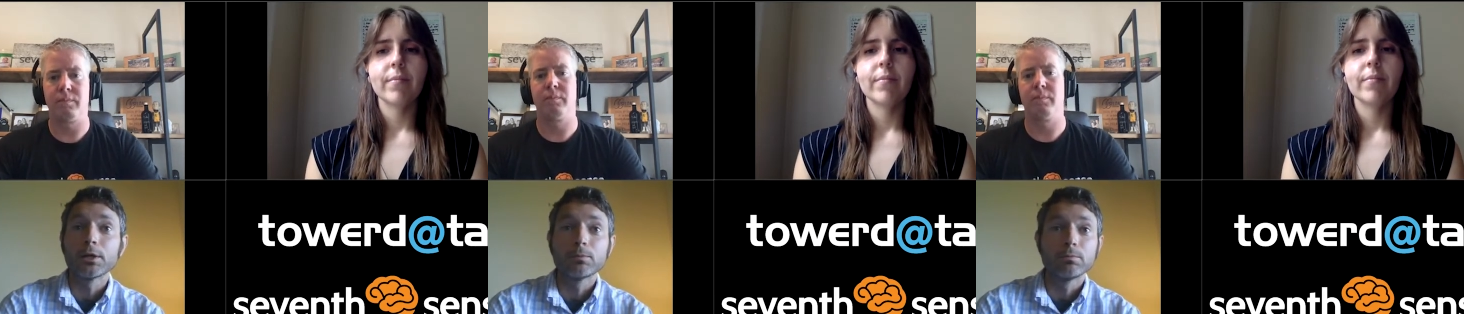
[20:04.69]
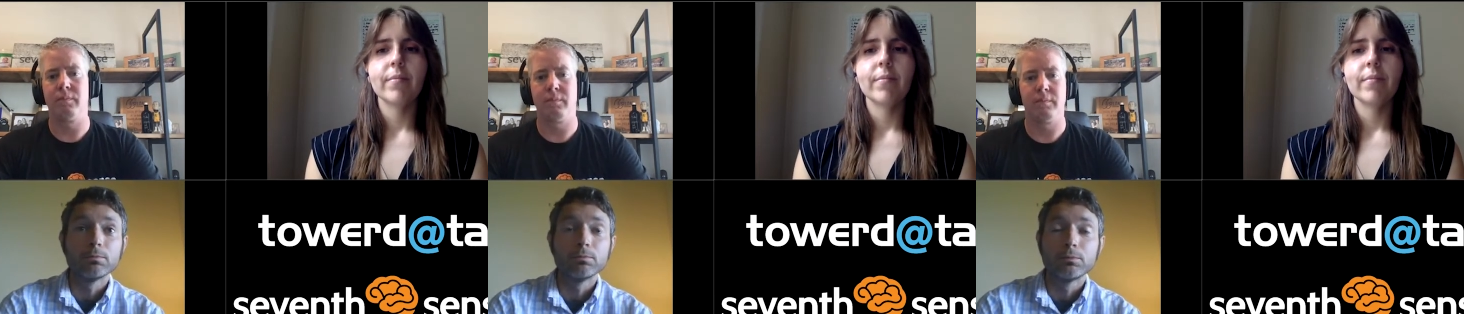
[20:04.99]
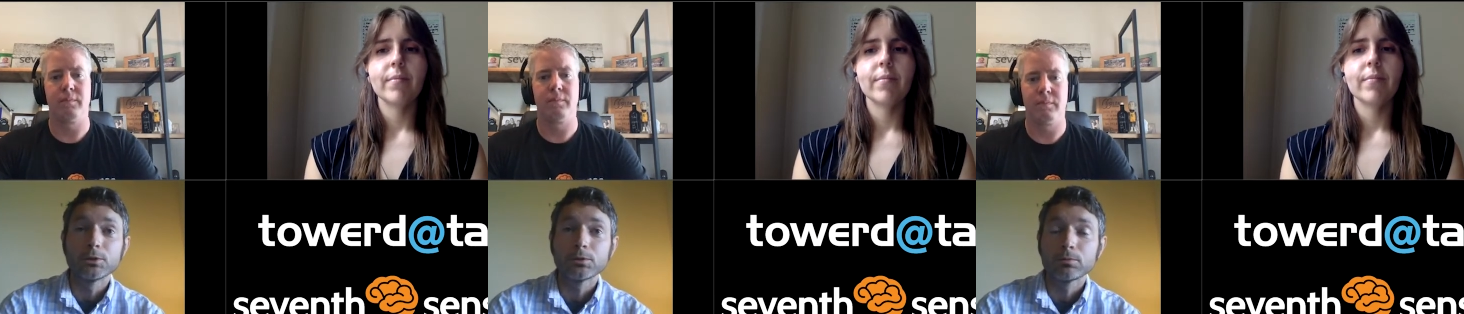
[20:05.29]
Speaker 1: Like
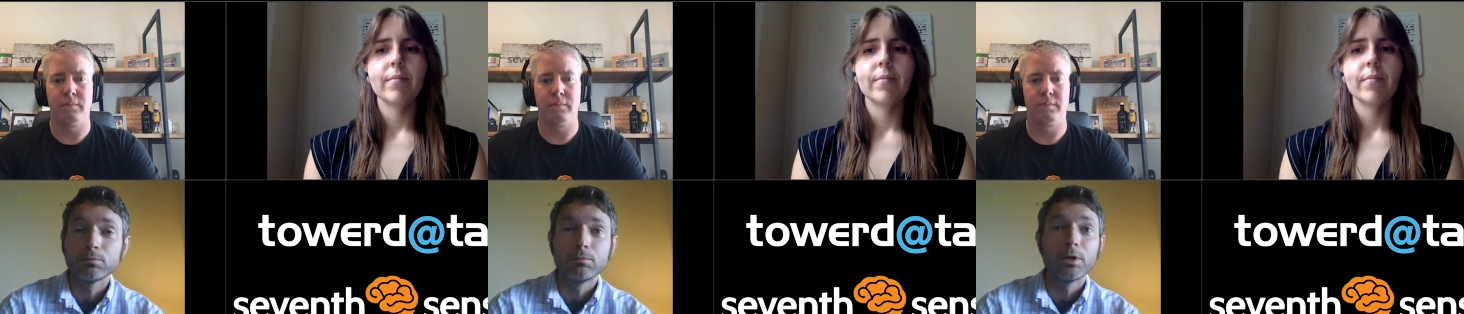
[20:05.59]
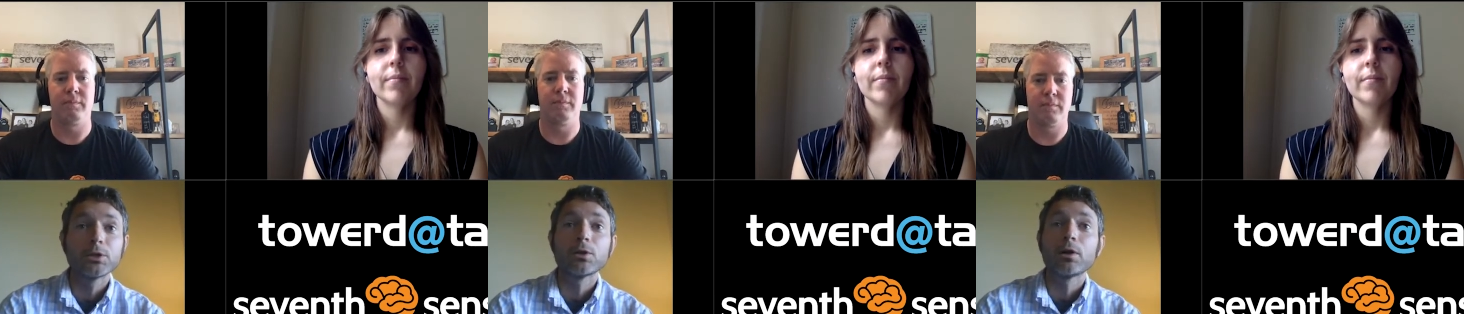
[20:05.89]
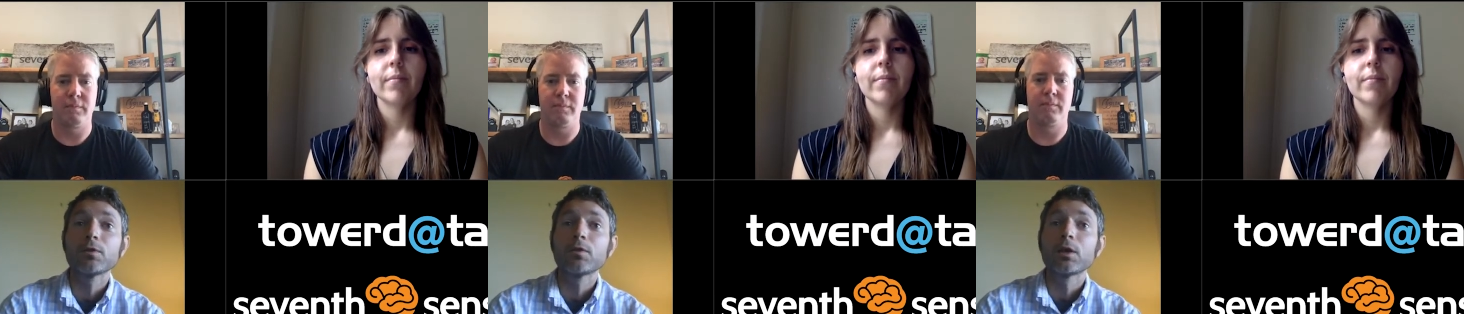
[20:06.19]
just make
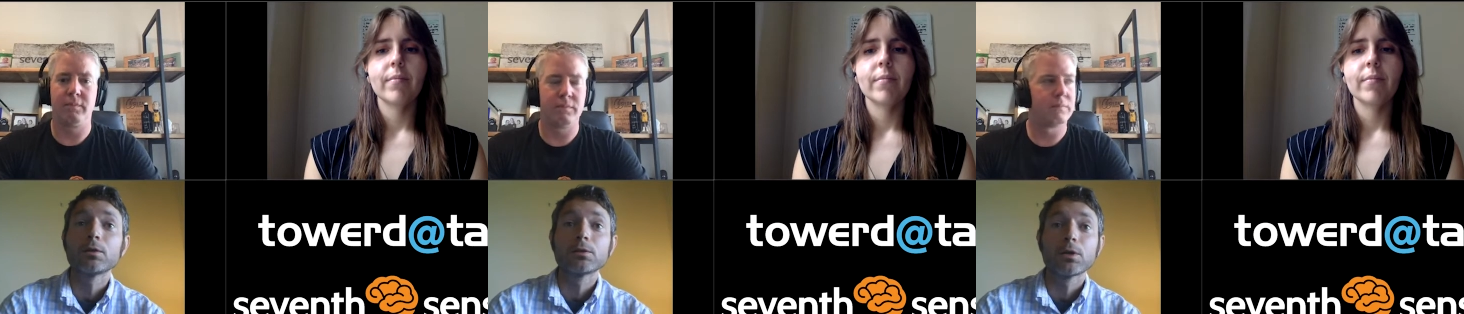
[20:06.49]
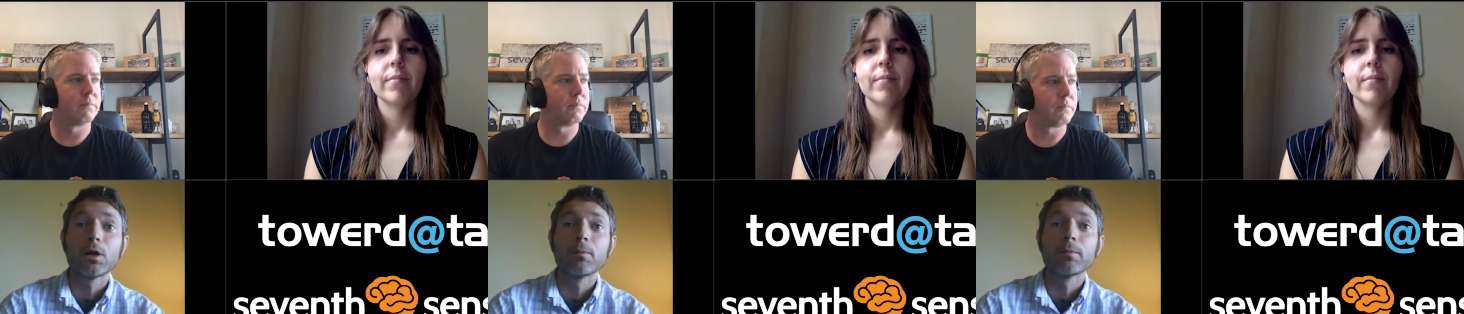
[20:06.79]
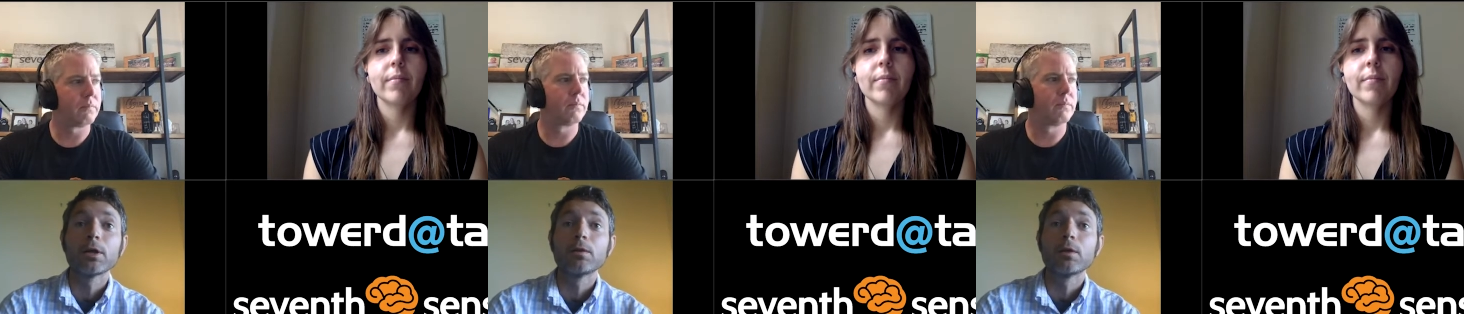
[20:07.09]
sure everything
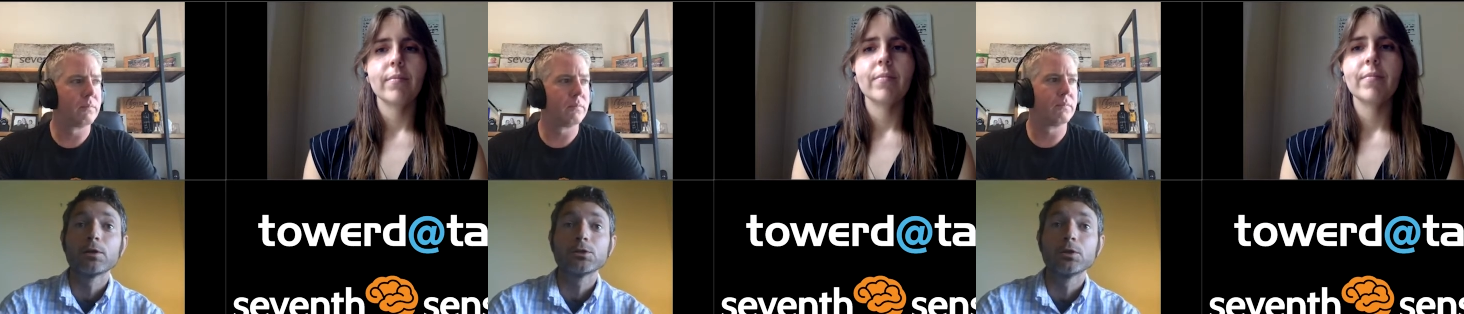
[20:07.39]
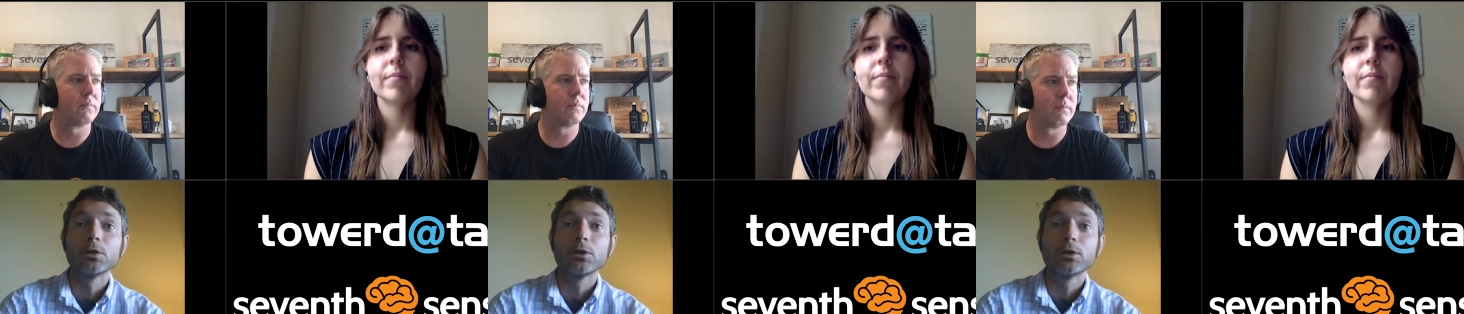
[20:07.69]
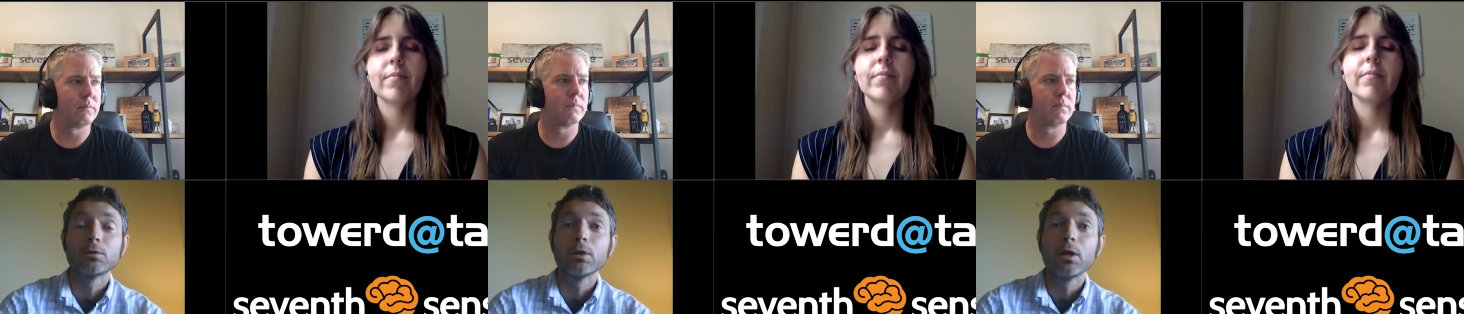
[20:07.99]
coming in there is good
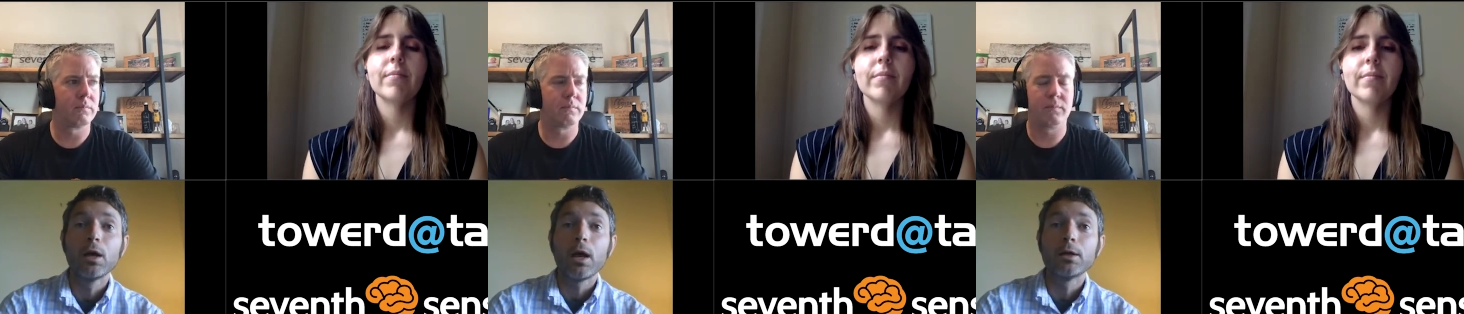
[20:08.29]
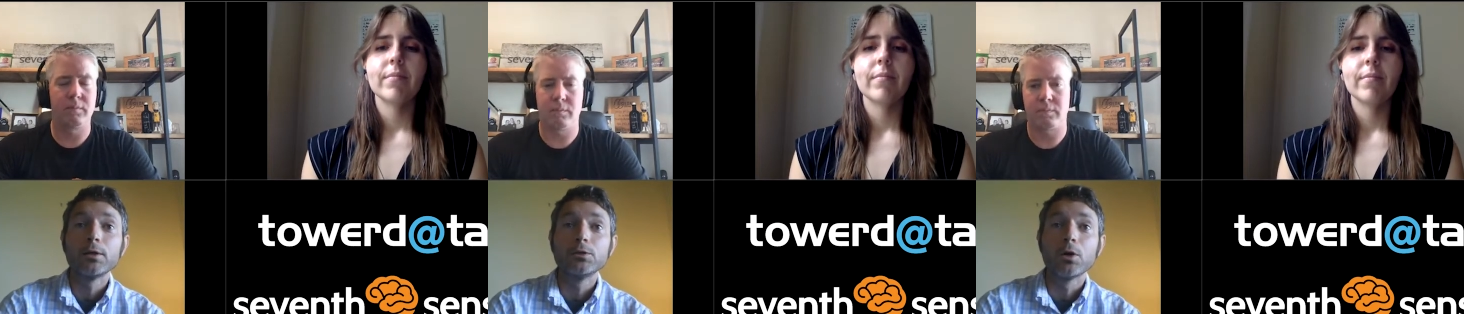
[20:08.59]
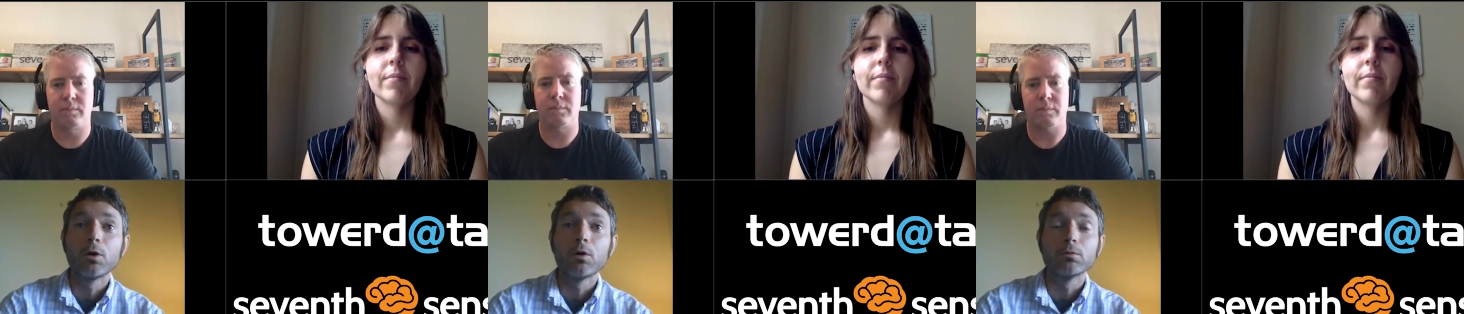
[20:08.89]
and and
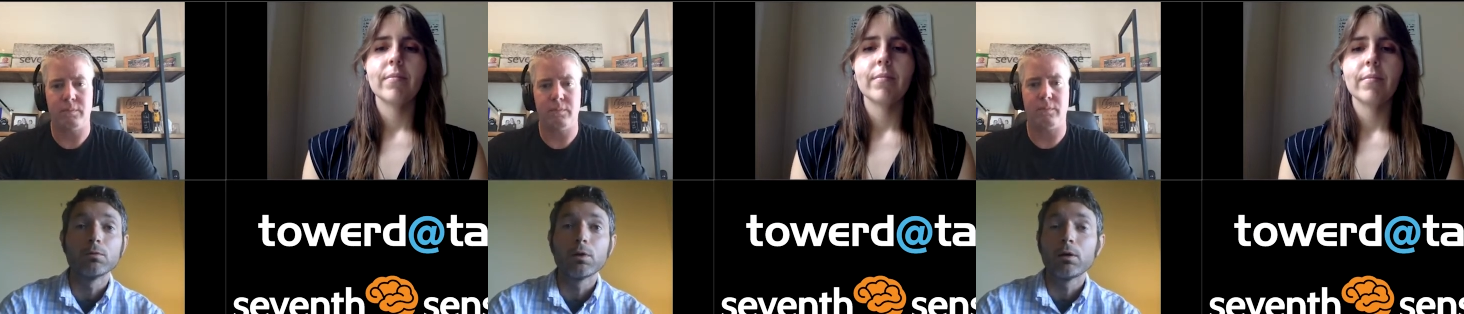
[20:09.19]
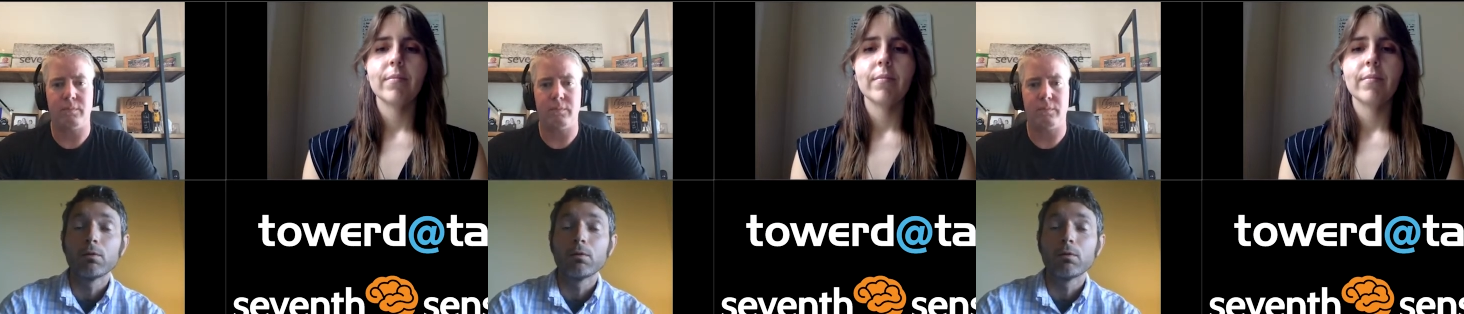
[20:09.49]
don't,